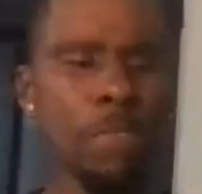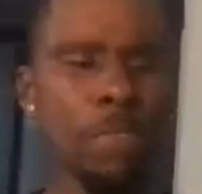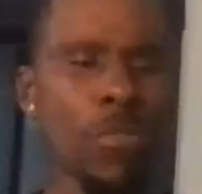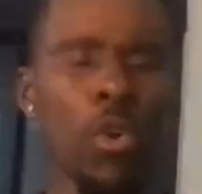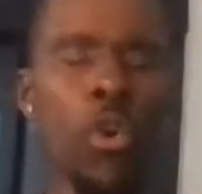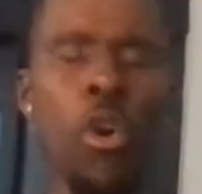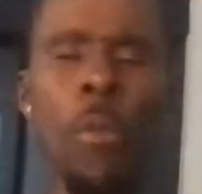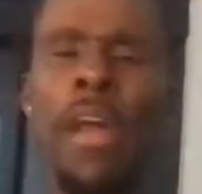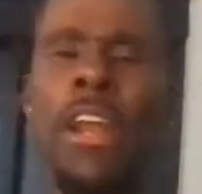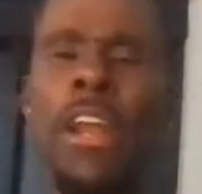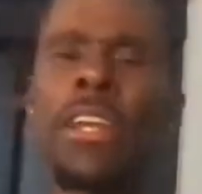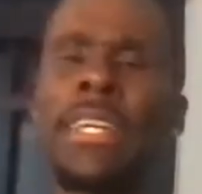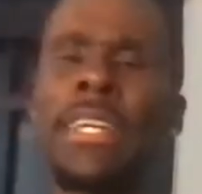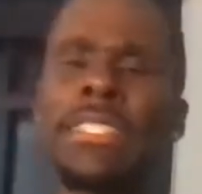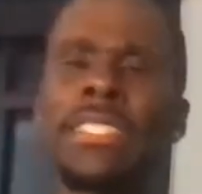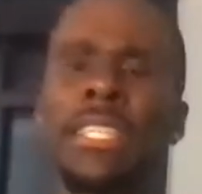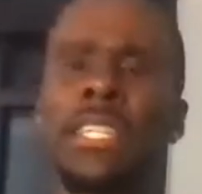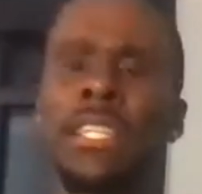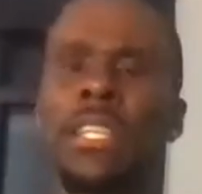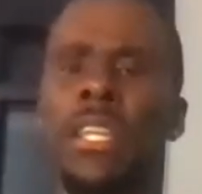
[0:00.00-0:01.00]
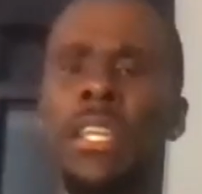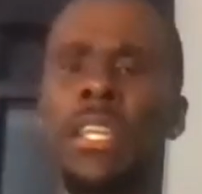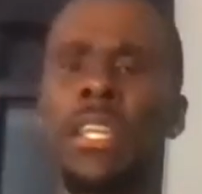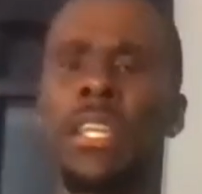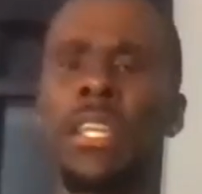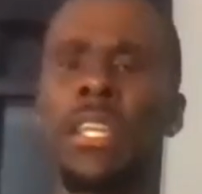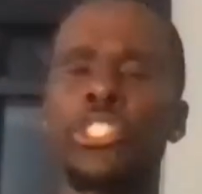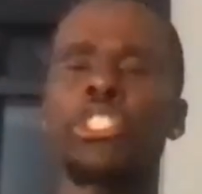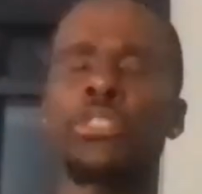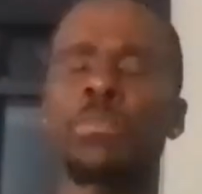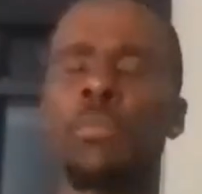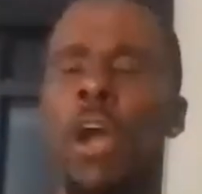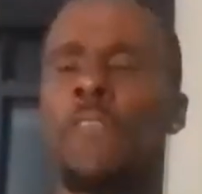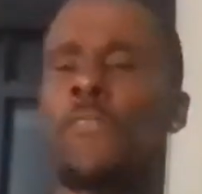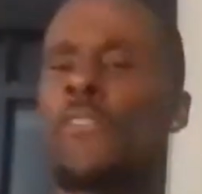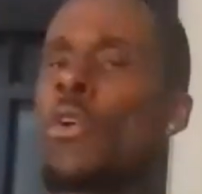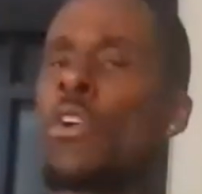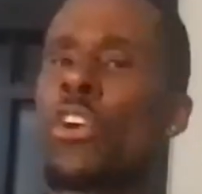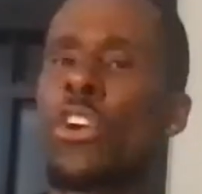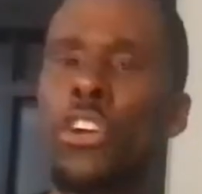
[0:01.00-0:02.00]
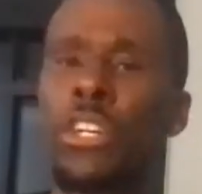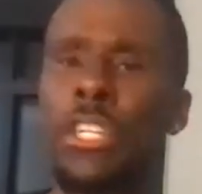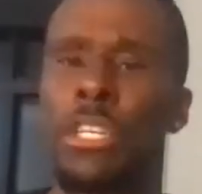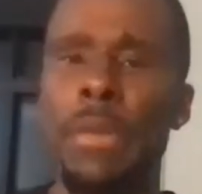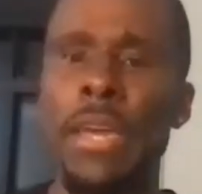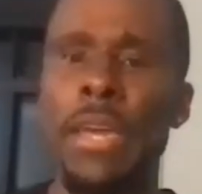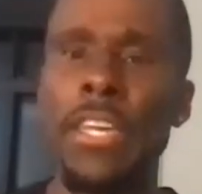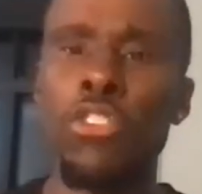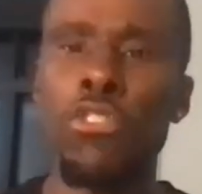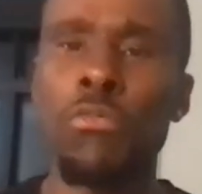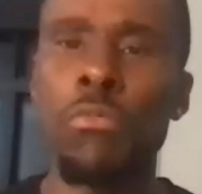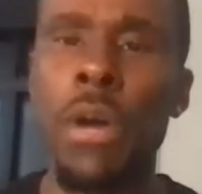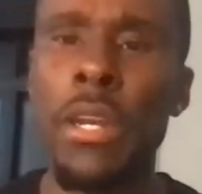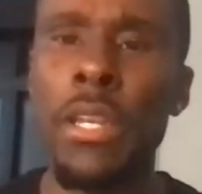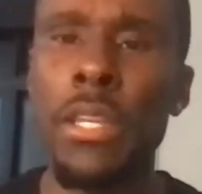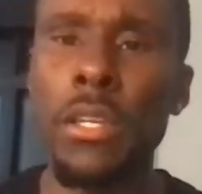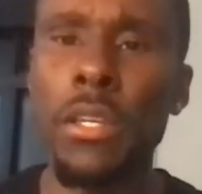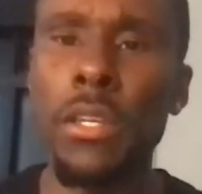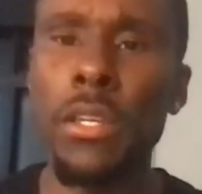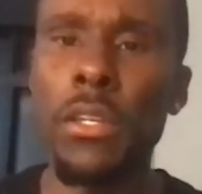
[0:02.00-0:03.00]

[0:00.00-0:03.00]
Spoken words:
Or better, listen, is your smartphone currently making you money?